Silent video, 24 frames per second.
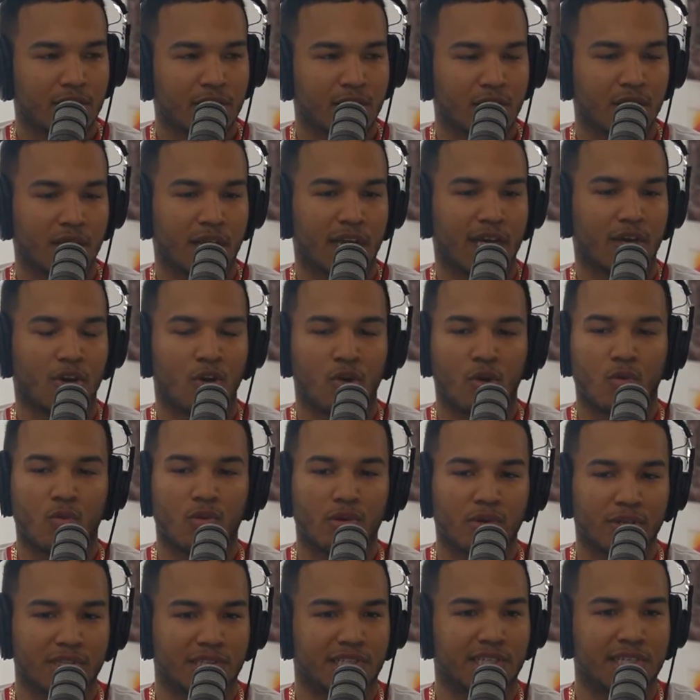They're like, oh
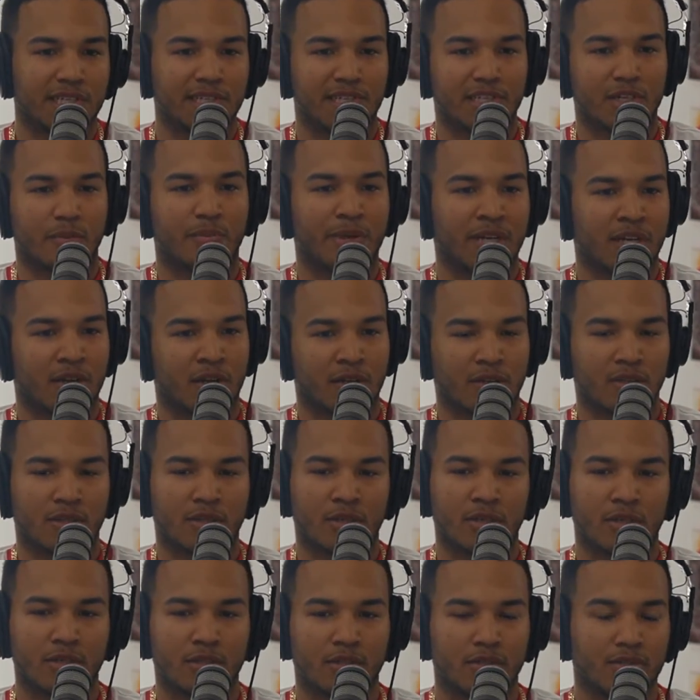well, it's easy to pin it on the
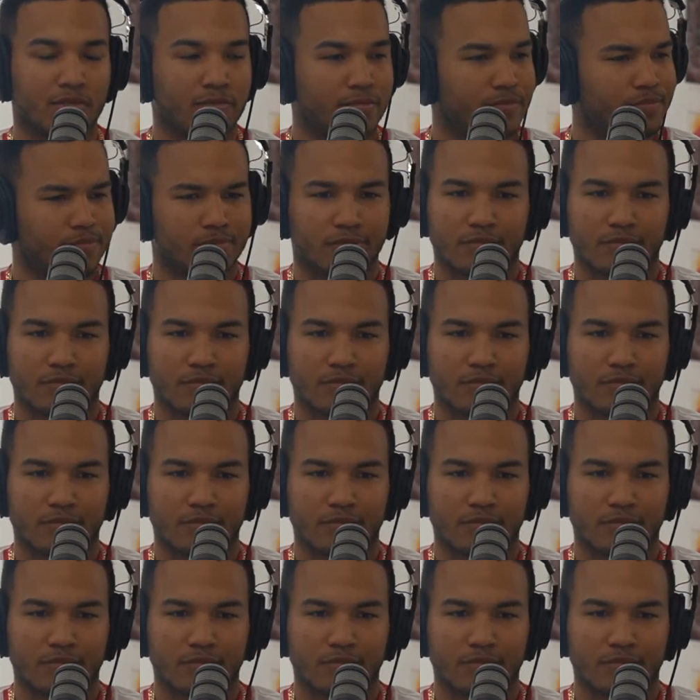hood.